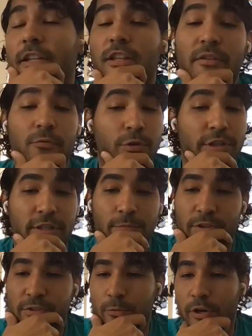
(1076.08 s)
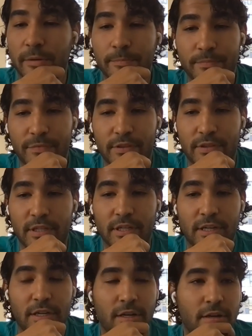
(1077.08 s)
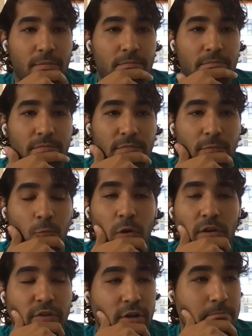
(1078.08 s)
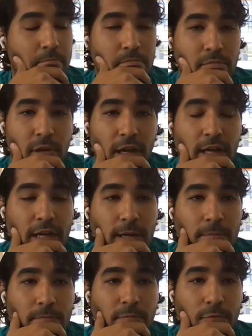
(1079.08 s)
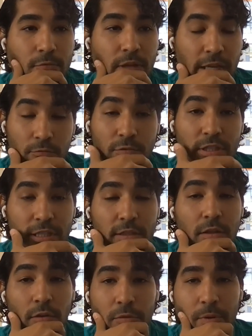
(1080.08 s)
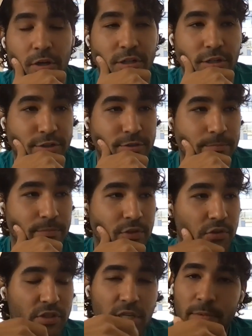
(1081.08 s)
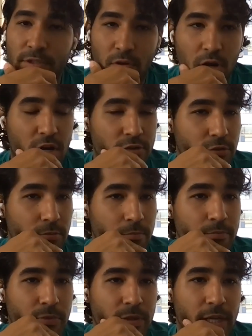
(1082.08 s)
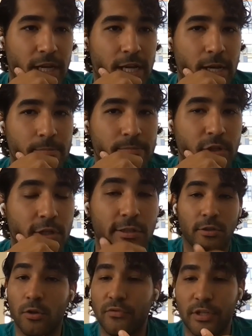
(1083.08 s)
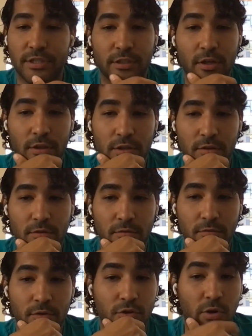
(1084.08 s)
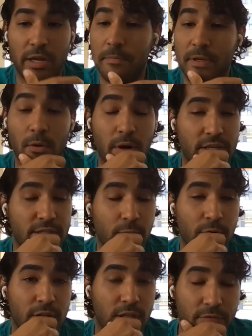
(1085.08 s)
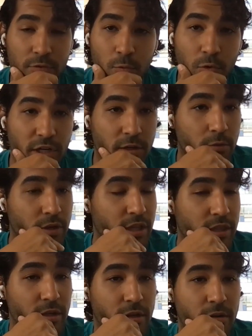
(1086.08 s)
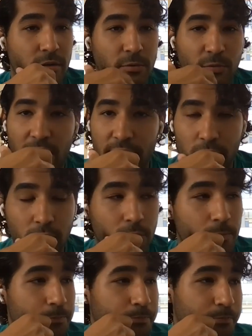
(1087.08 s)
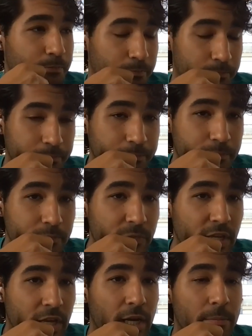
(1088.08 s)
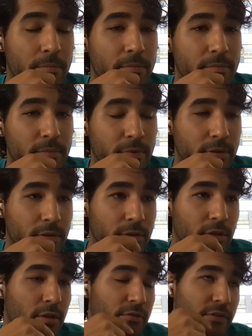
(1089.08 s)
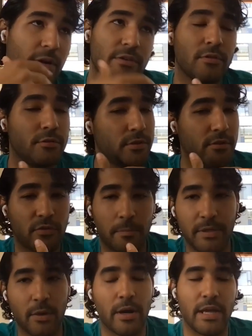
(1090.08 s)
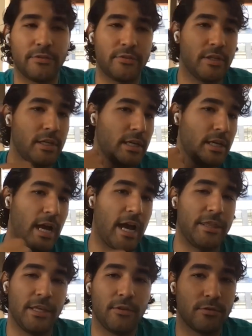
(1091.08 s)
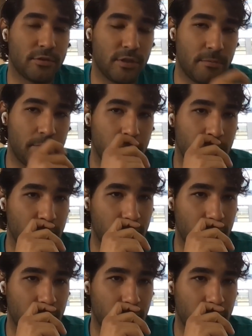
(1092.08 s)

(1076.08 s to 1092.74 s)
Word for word: I love working with Square. They're one of our um, like really close partners. Their team is awesome. Um, Clover is another great mm. POS that we love to work with. Revel. Um, you know, if a restaurant's looking for a POS, I think those are